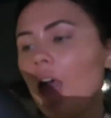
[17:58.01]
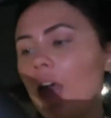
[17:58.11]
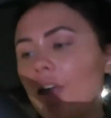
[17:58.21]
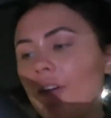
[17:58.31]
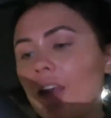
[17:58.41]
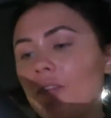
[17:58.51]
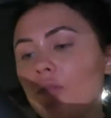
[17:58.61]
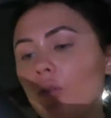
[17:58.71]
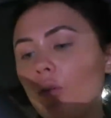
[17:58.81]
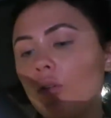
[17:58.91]
and I've had it
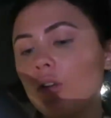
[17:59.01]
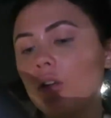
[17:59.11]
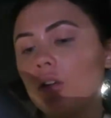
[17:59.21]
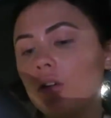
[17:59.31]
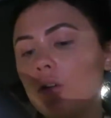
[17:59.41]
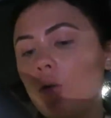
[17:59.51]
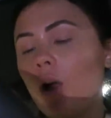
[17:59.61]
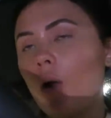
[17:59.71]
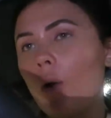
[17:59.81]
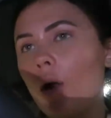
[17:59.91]
for
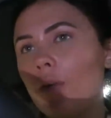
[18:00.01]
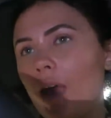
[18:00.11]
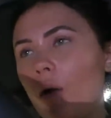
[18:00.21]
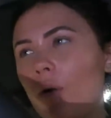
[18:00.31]
quite a while now